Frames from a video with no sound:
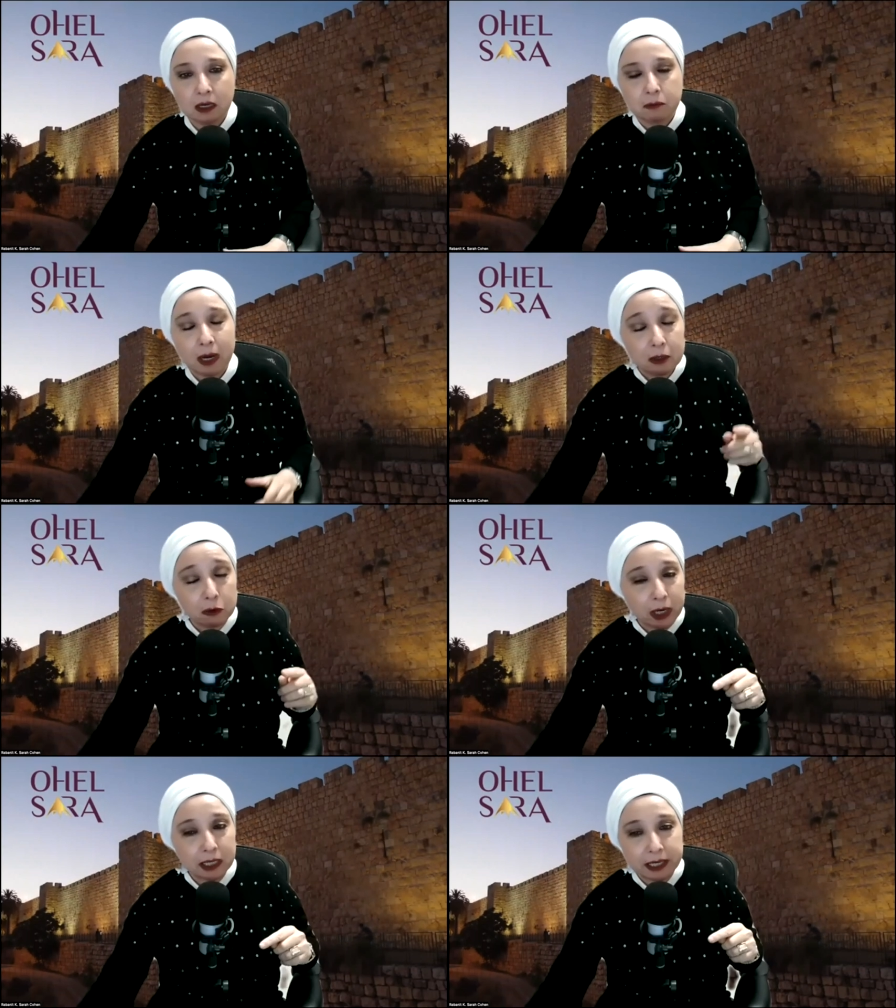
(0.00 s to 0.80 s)
By the
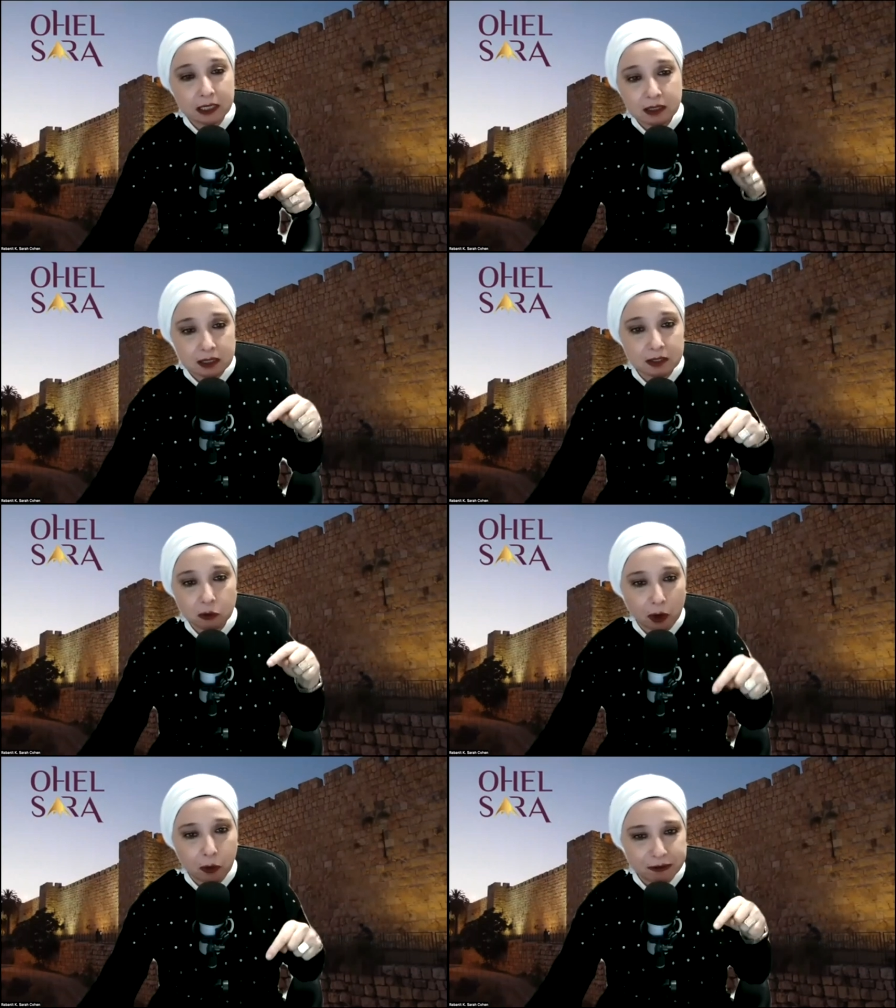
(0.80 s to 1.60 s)
way, ladies, this is the
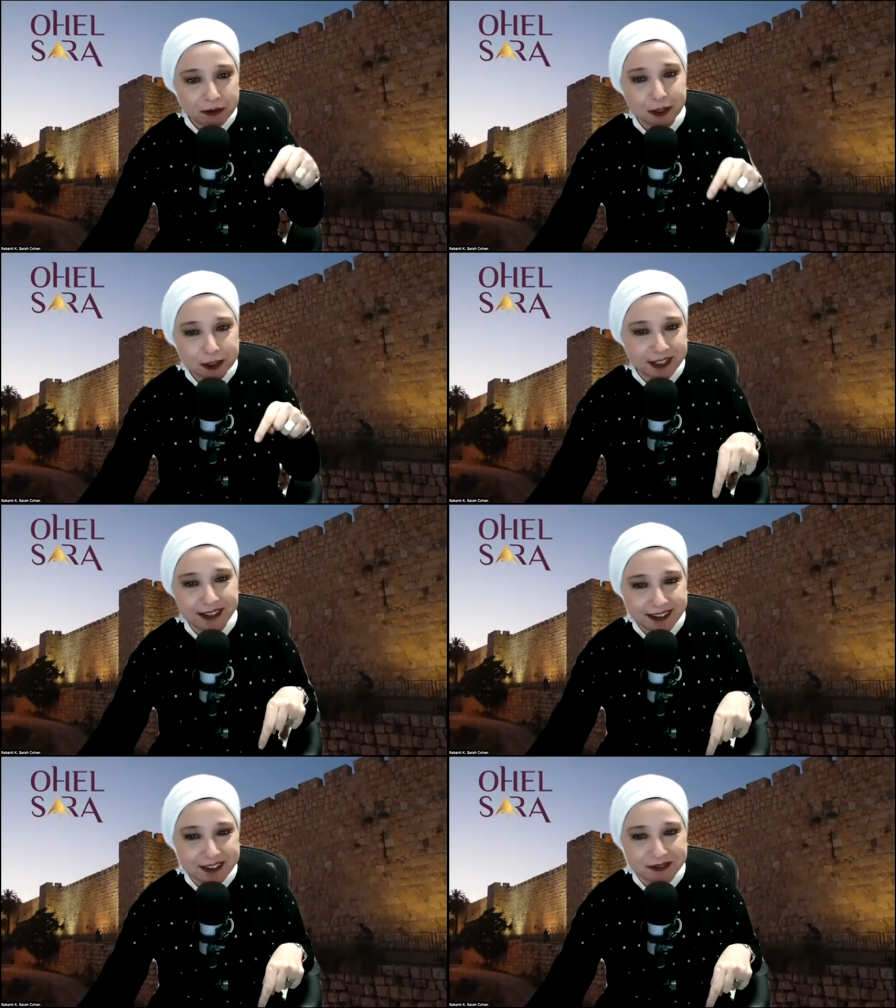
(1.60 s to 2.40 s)
way we have to learn
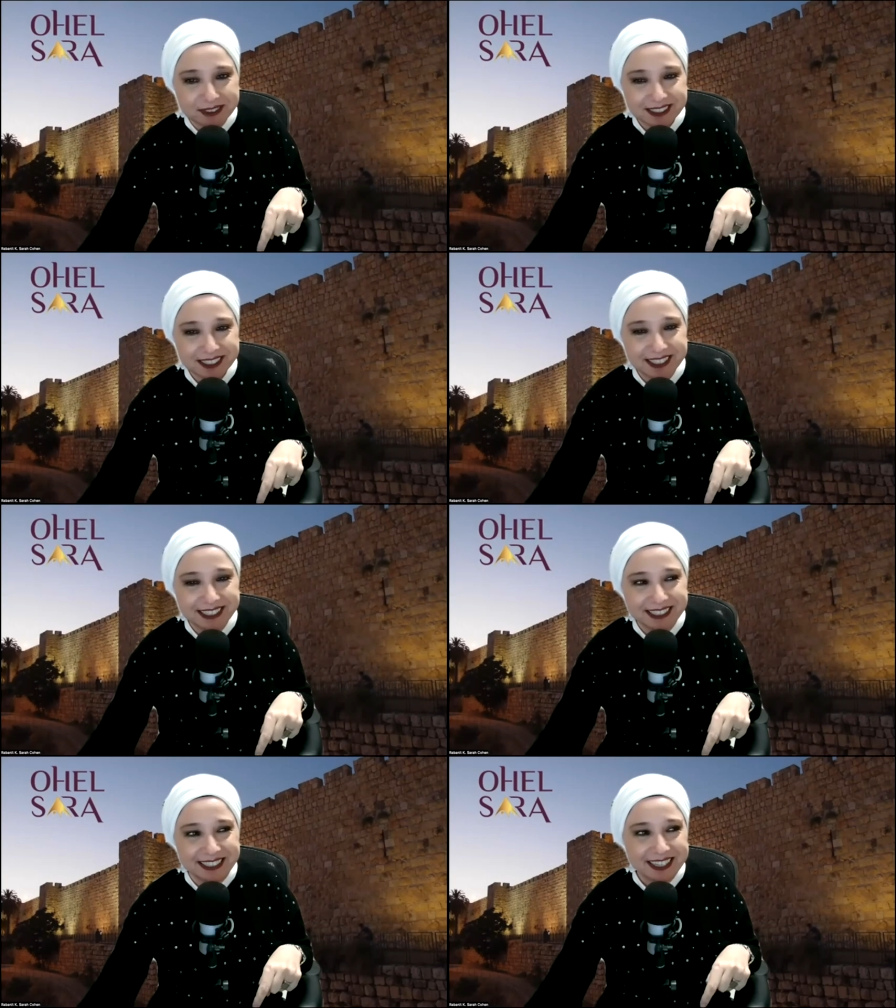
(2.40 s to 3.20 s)
Tehillim.
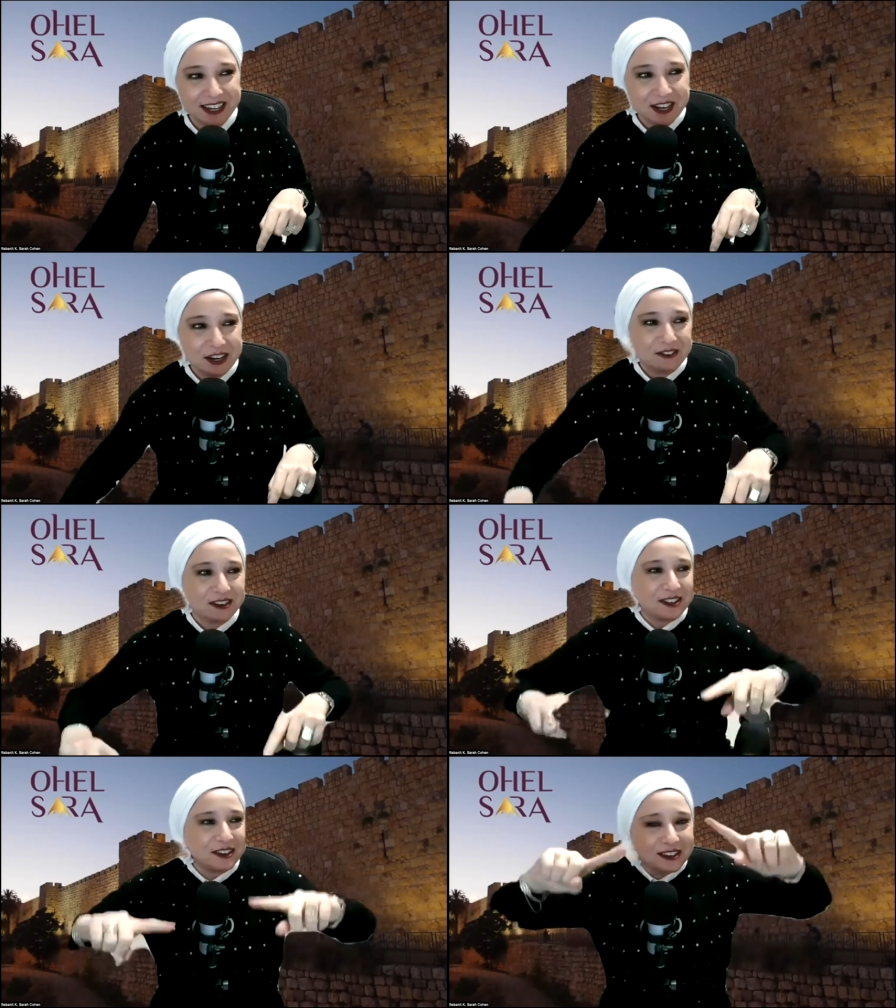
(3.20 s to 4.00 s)

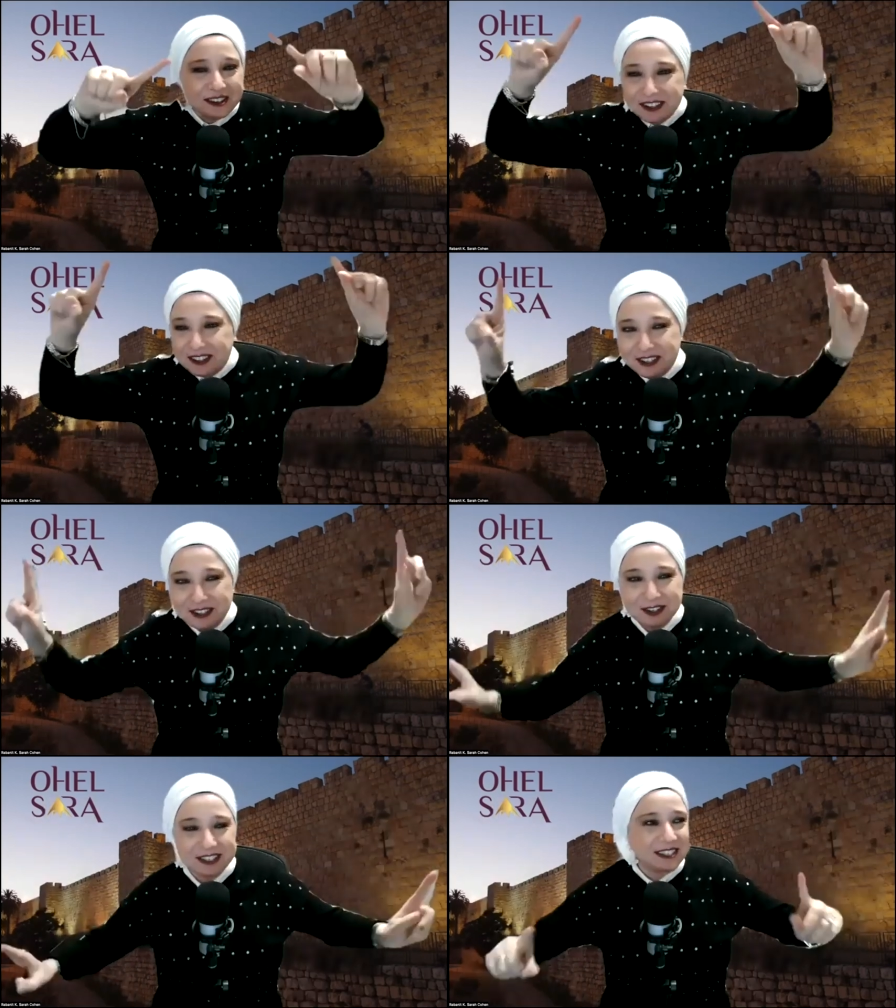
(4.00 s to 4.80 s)
With all the
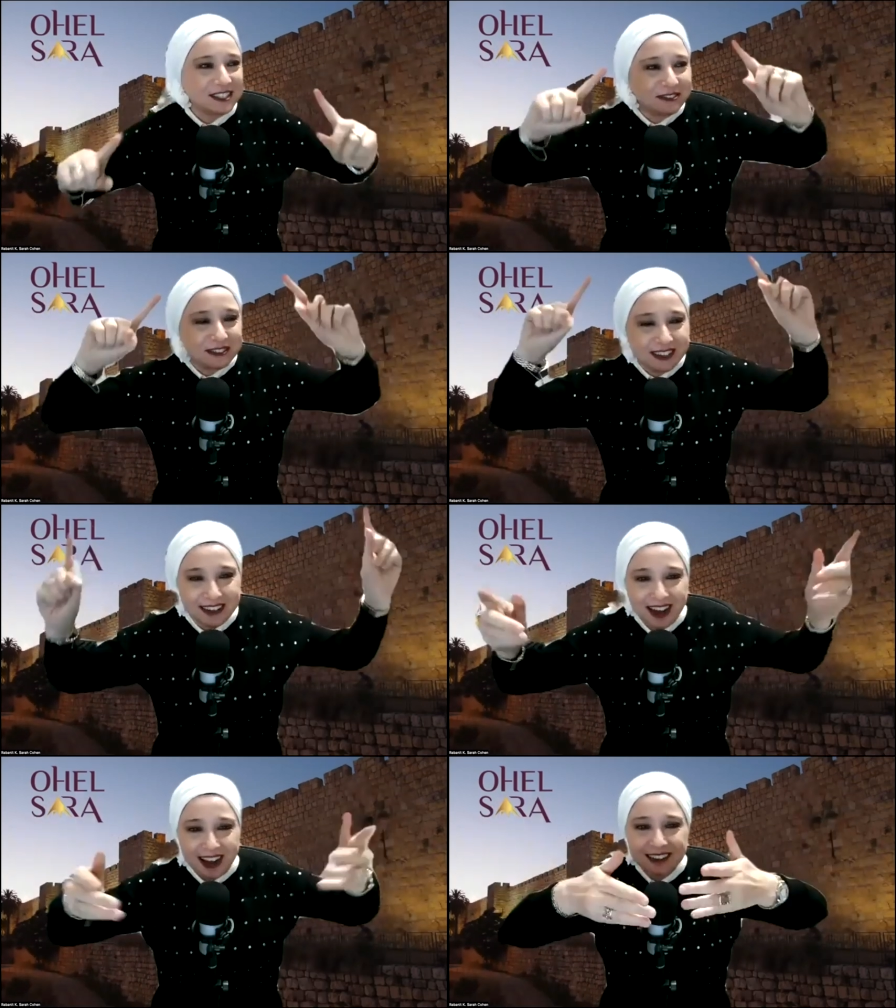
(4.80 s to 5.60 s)
sources of
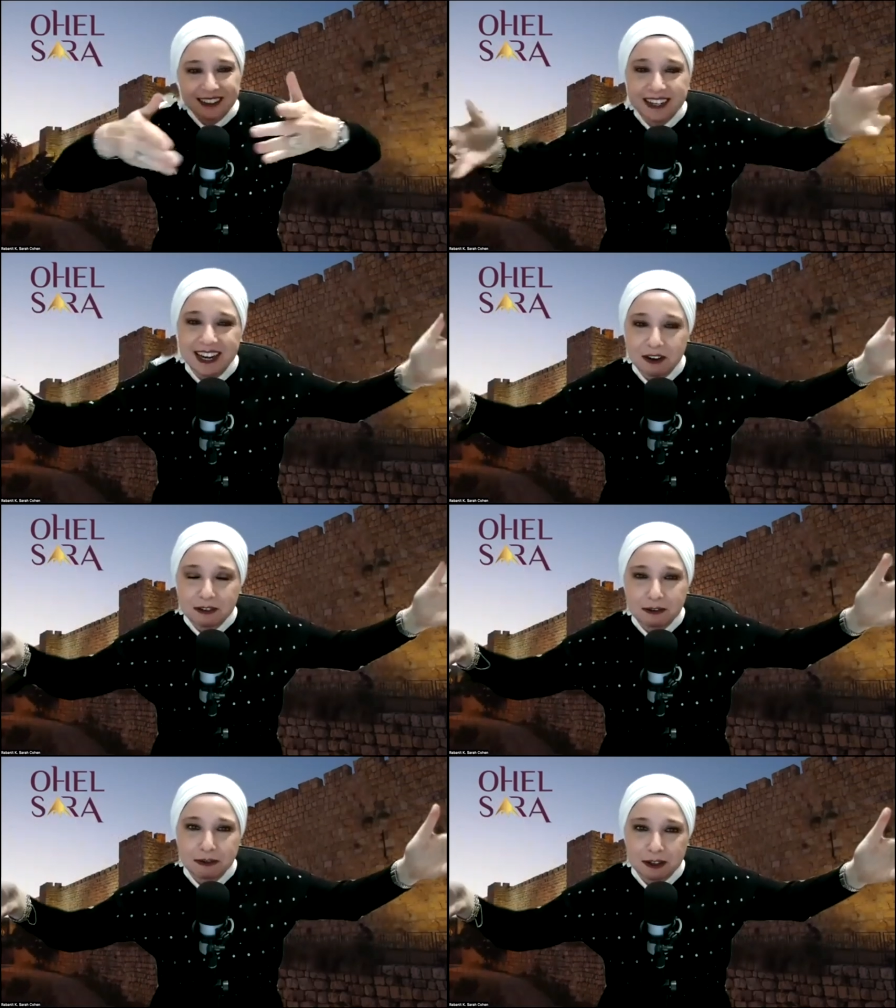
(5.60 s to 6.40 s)
Tanakh laid out
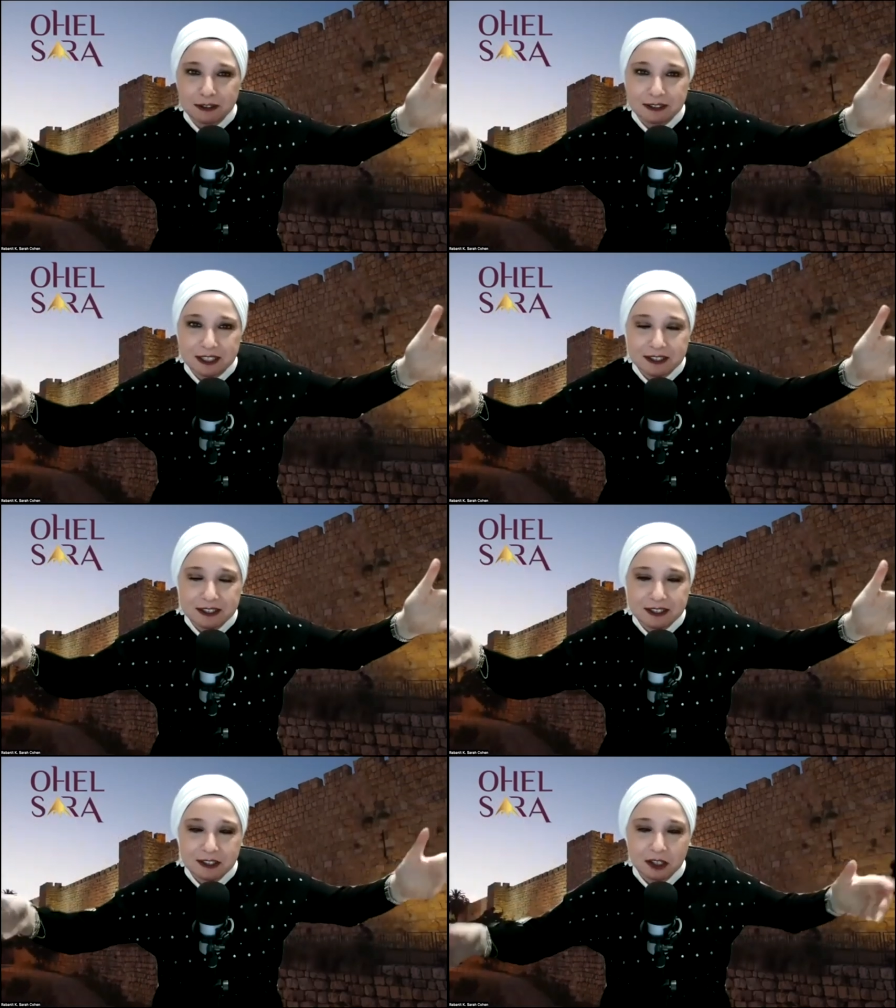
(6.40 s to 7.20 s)
in front of
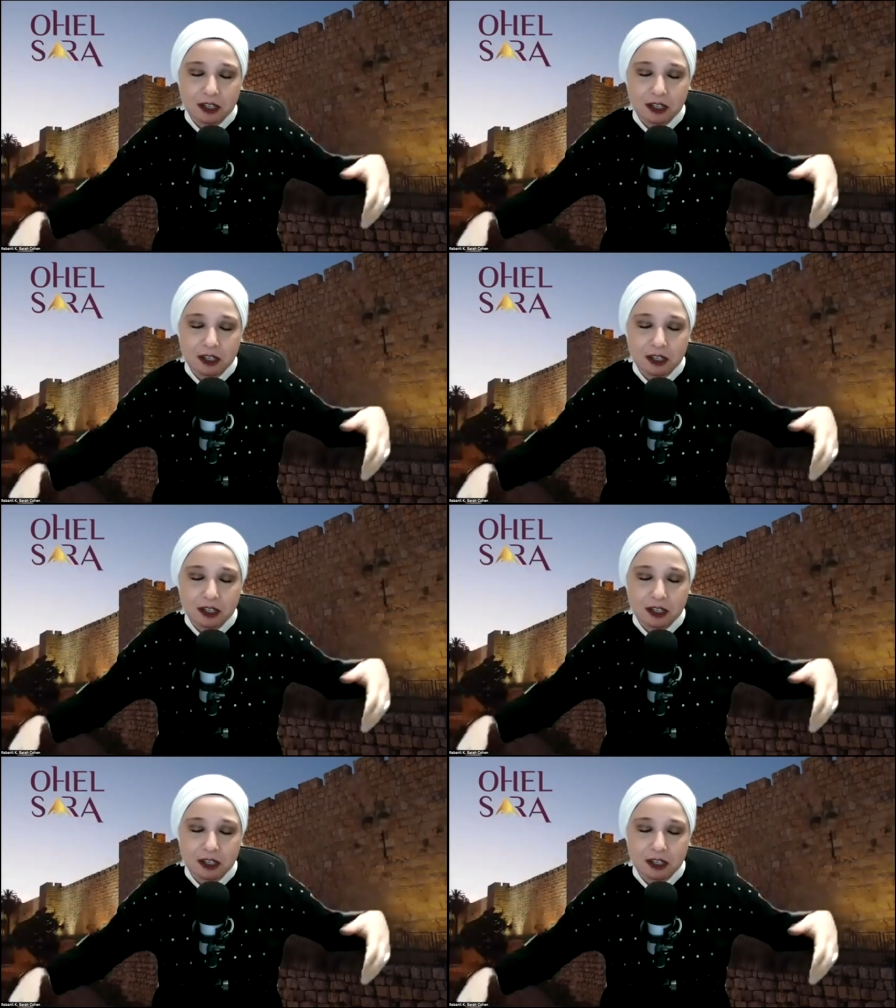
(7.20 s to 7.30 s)
us.